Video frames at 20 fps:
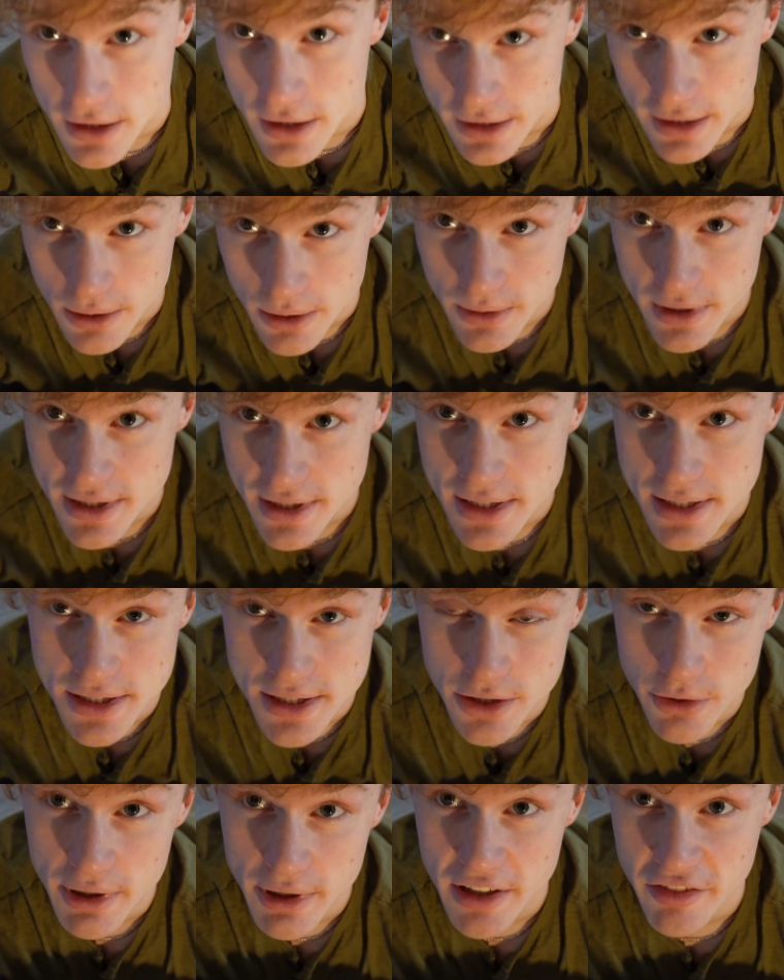Now this
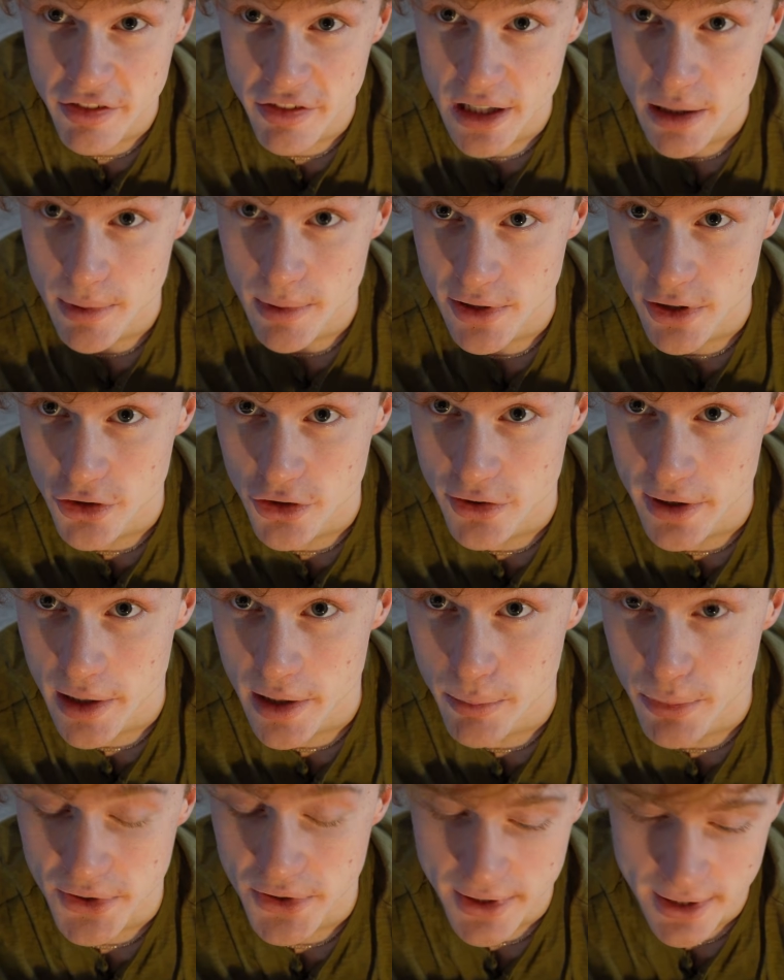is the great thing about the
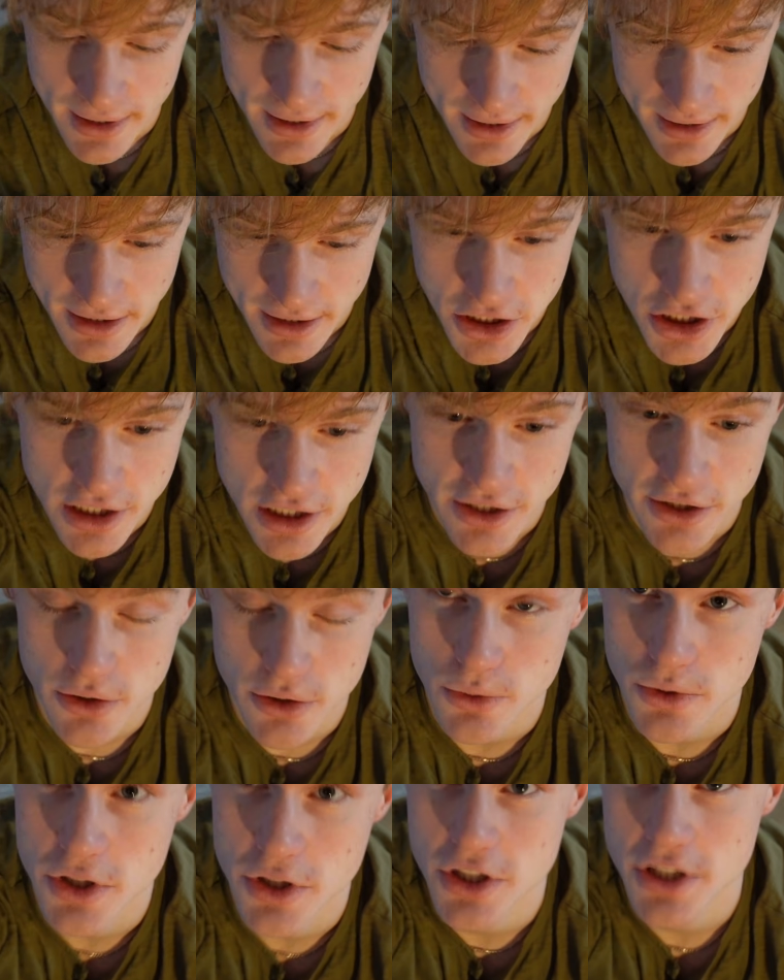tripod, that I can actually
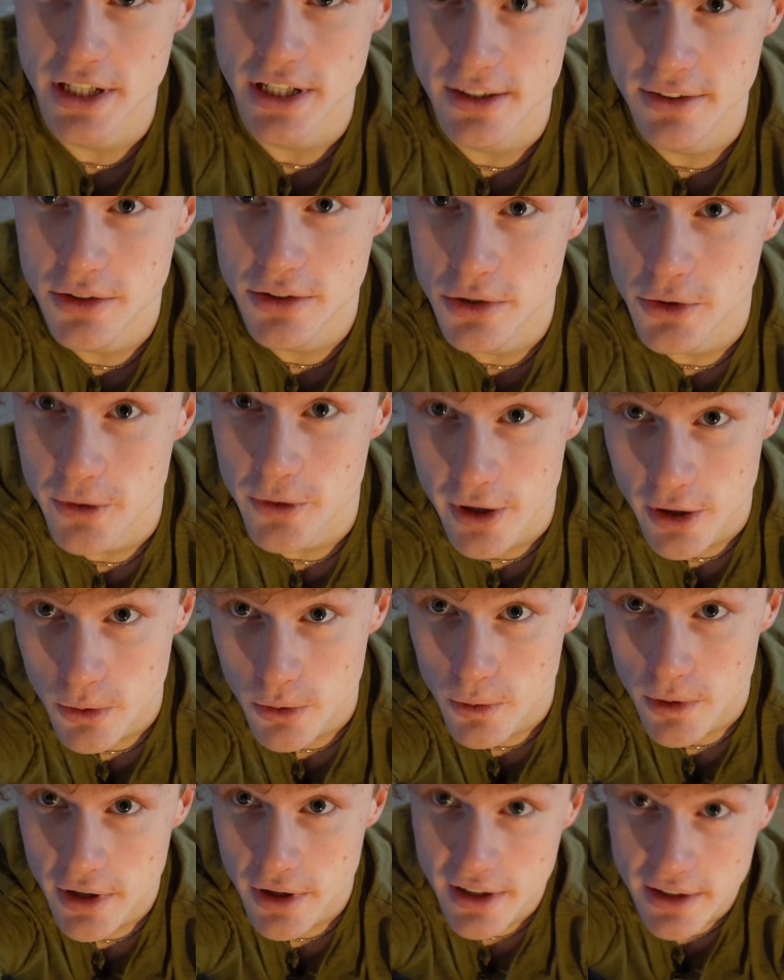use it to
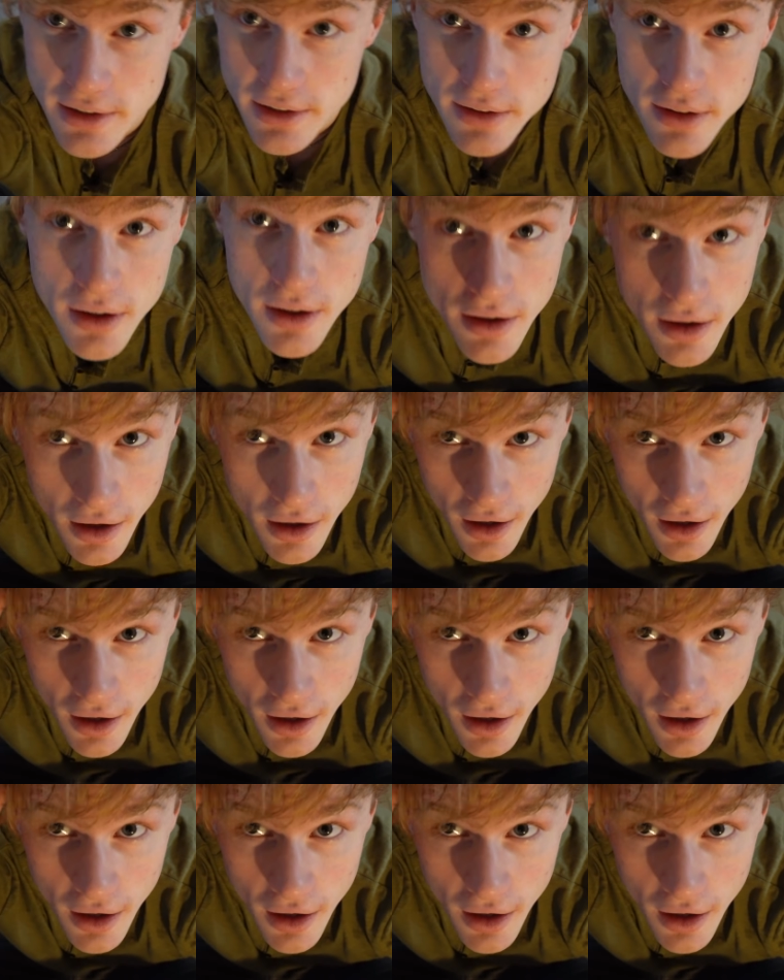record in